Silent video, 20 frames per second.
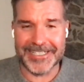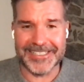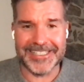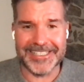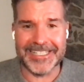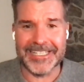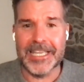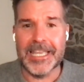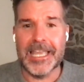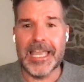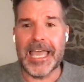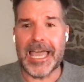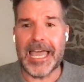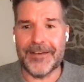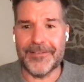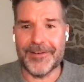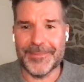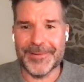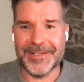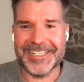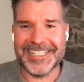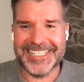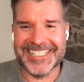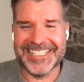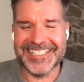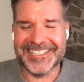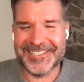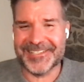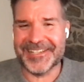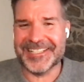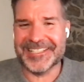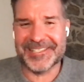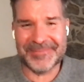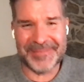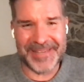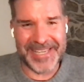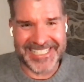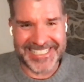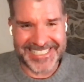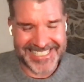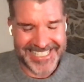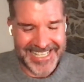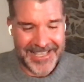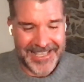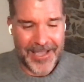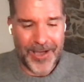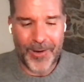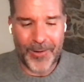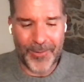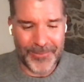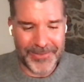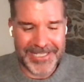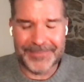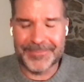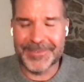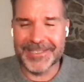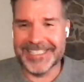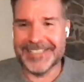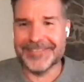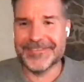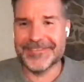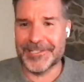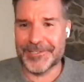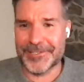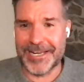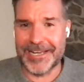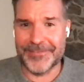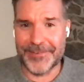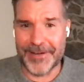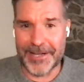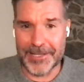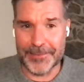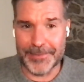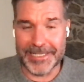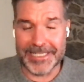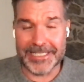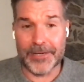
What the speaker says: Like everybody in the trend space only believes in trend following.